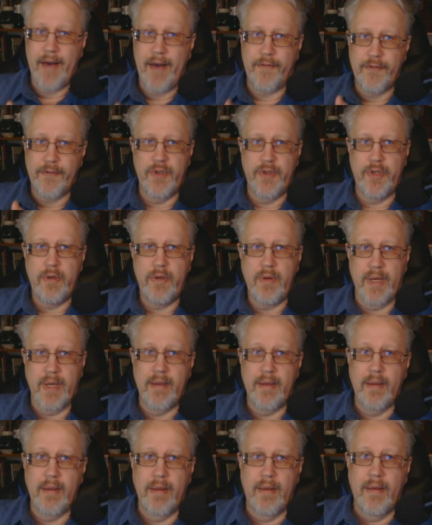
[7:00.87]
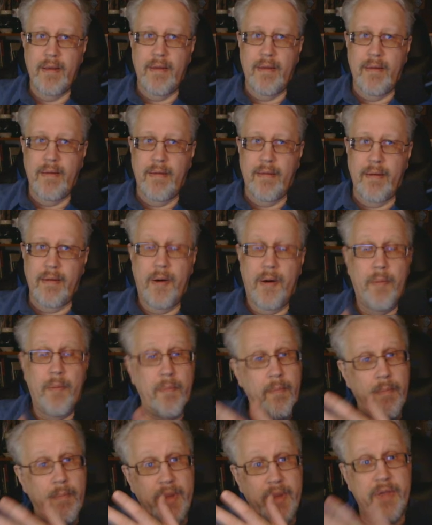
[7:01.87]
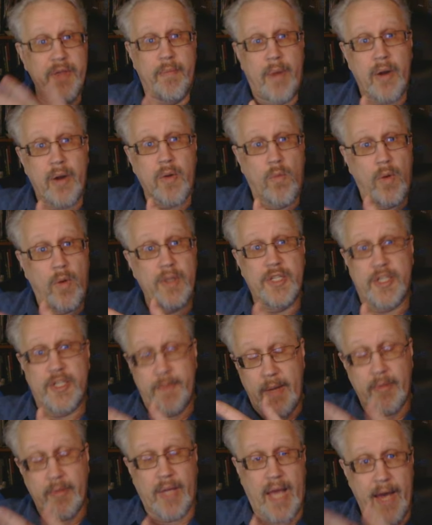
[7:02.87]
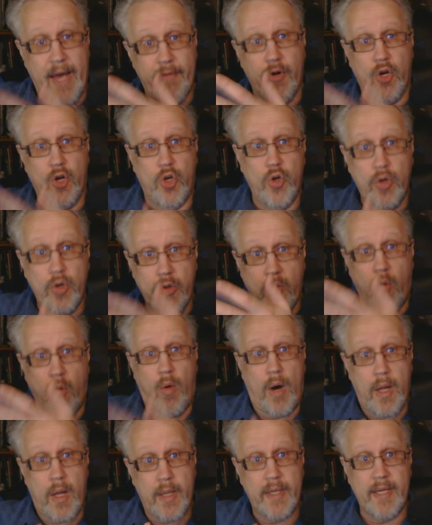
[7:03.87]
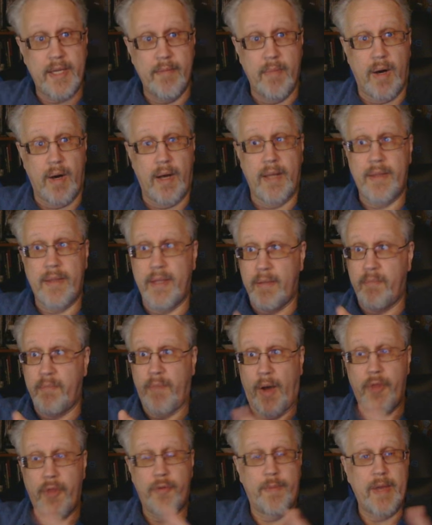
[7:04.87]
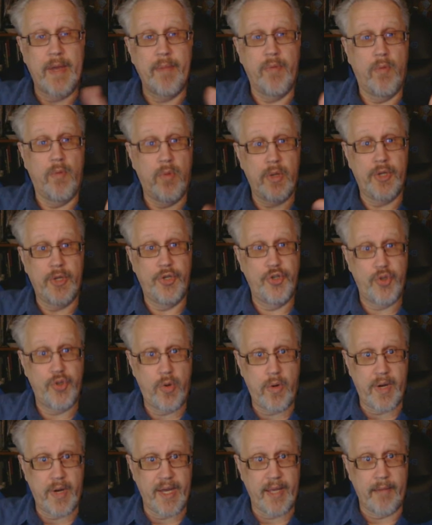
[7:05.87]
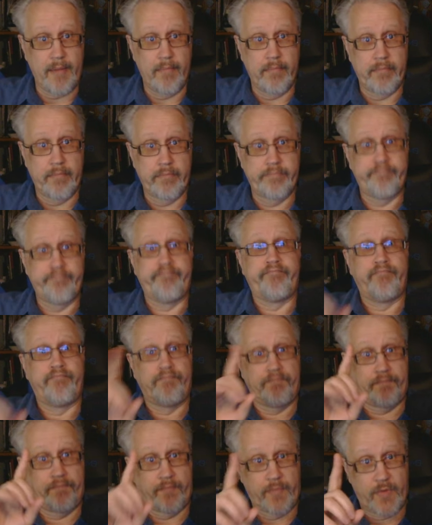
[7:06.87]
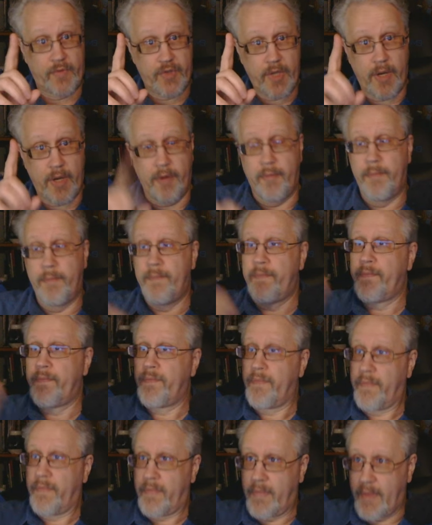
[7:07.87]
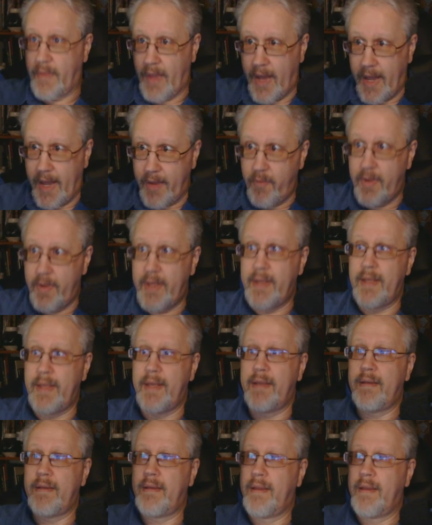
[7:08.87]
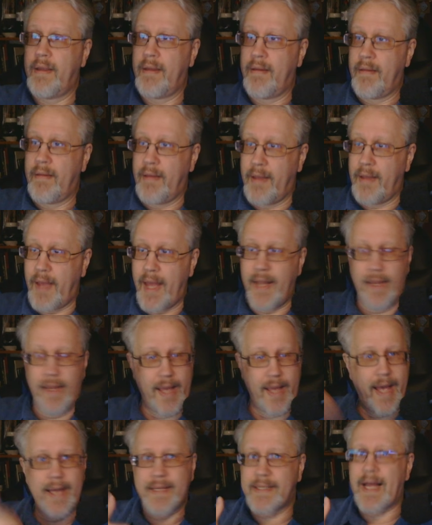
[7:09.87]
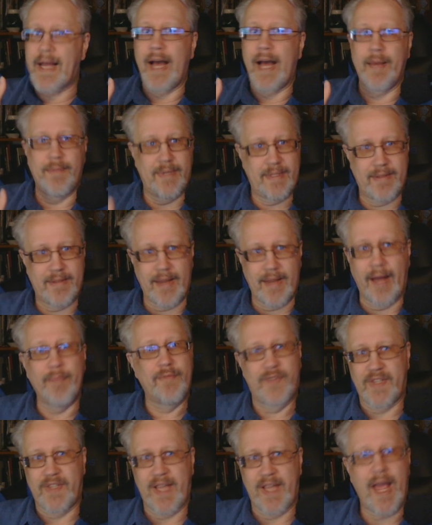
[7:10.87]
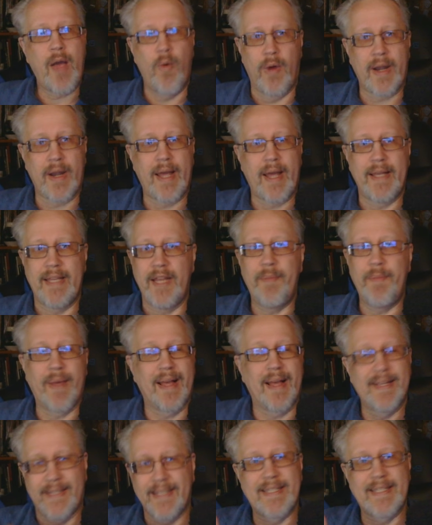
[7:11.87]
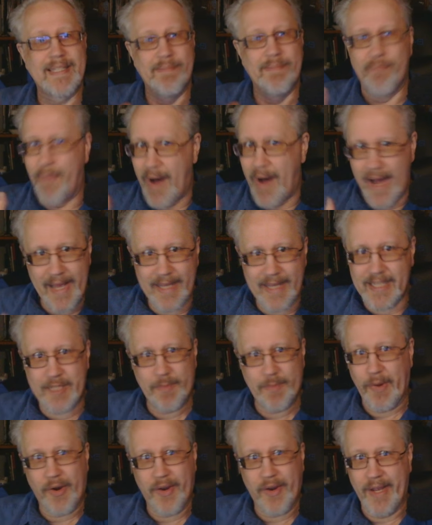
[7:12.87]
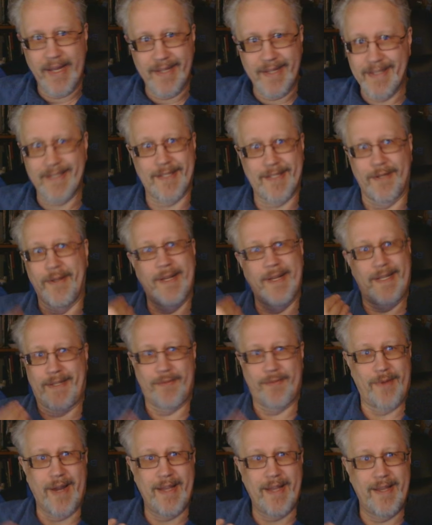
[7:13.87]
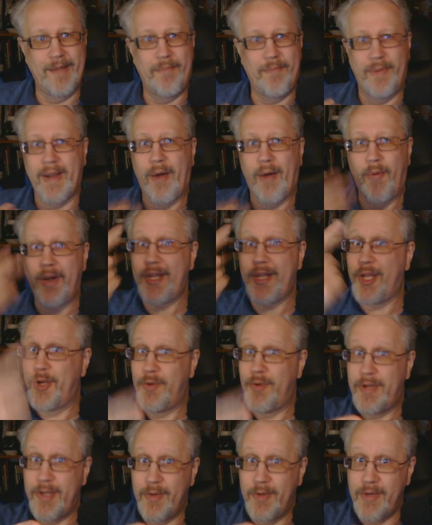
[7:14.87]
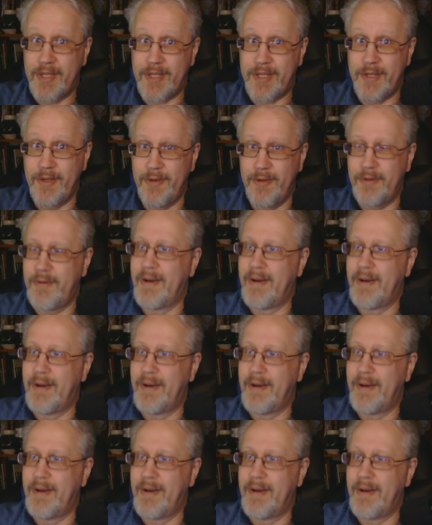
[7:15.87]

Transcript: to do it. But the modder wants to be able to have a good quality mod that other people will enjoy. So I went in, and yes, I'm saying what I did because this is my experience, so that's what I did. But I want you to do it too.